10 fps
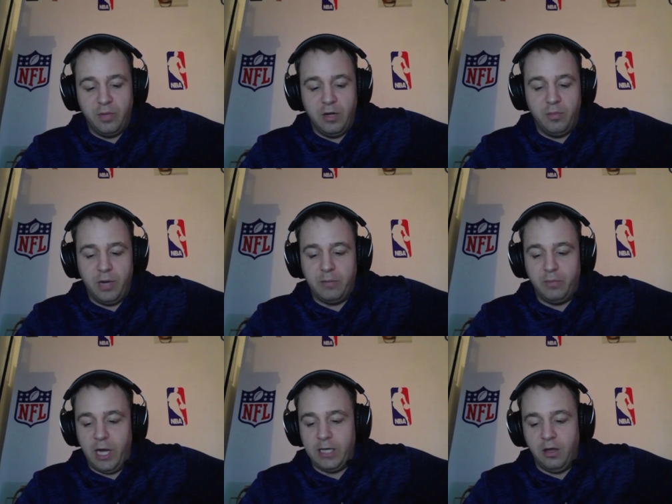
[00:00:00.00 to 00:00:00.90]
But, but
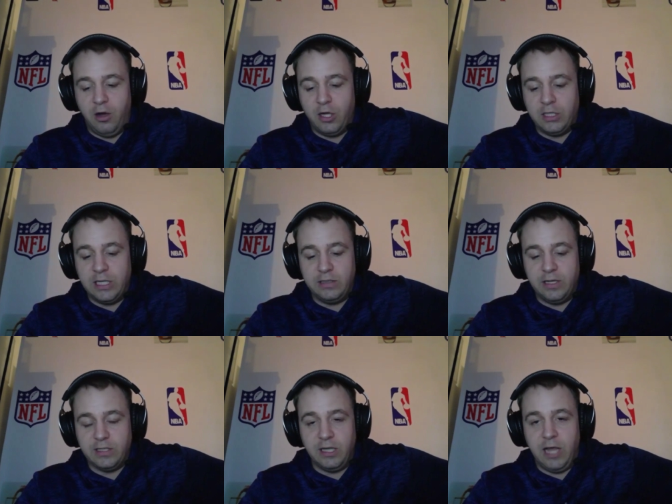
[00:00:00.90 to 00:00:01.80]
by and large, there,
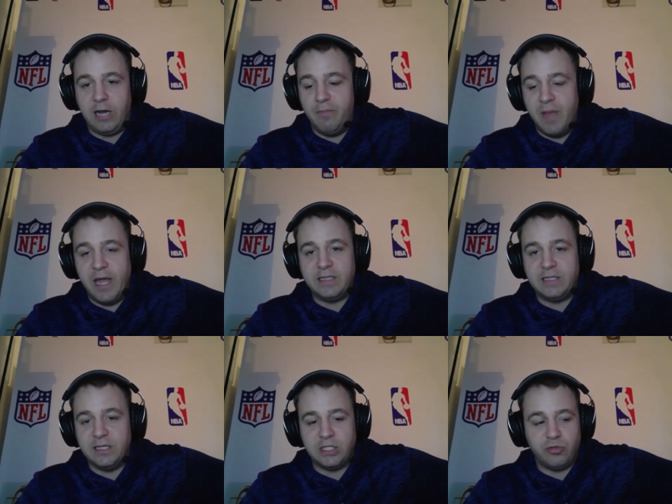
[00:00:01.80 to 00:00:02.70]
there's a lot of met
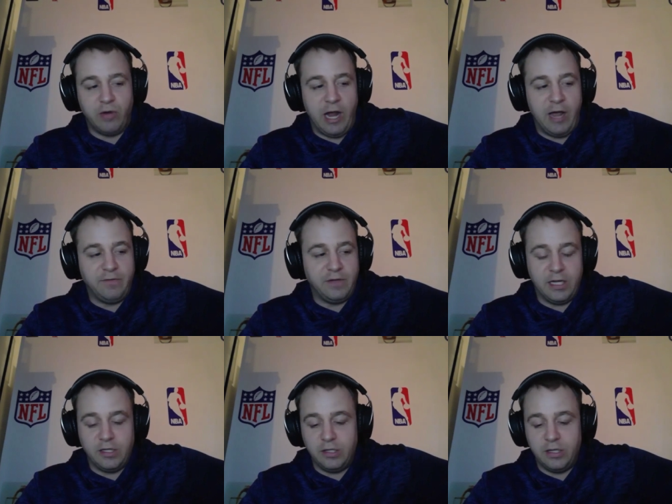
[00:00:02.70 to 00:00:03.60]
to this draft,
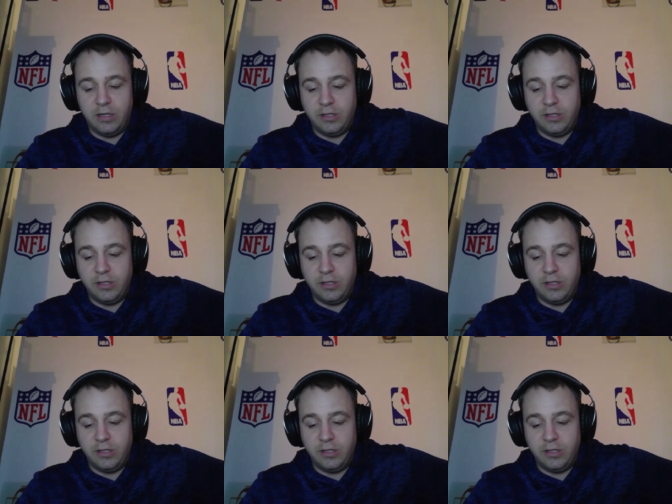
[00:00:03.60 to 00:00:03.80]
and you,